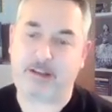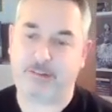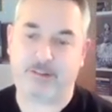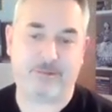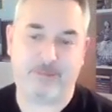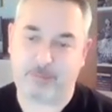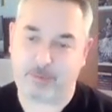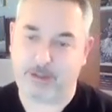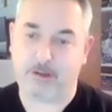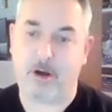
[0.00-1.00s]
Is it
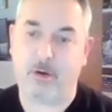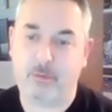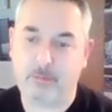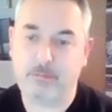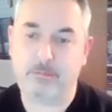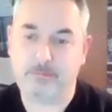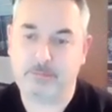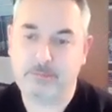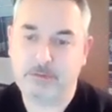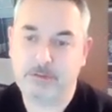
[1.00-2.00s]
pretty low?
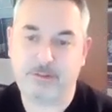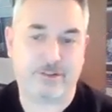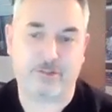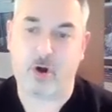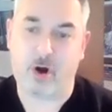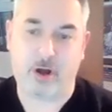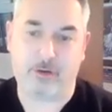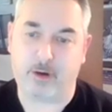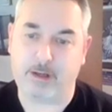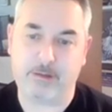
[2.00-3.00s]
Because it's gone,
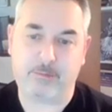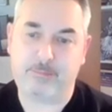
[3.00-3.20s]
right?